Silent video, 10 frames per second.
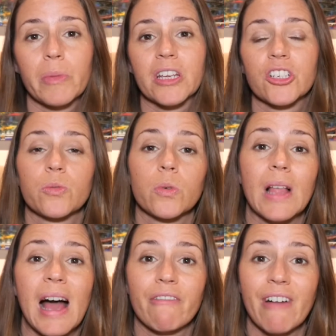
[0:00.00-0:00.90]
because you
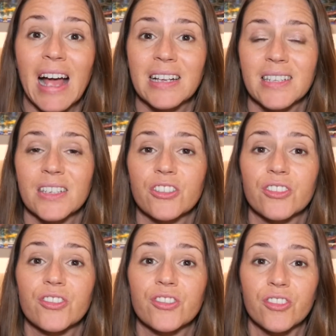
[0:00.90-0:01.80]
will have access to
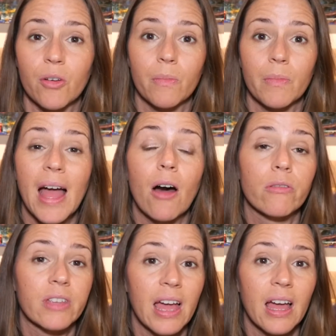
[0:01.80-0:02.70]
some
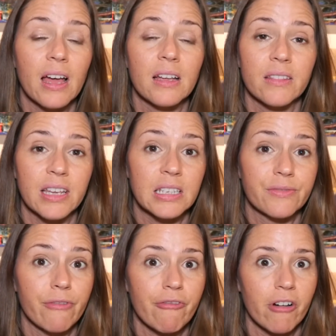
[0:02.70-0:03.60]
healthcare things
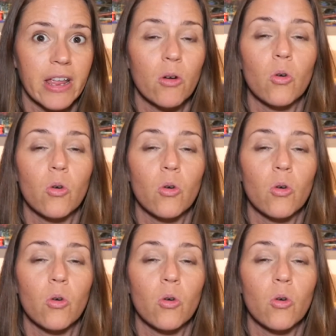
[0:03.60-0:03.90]
for free,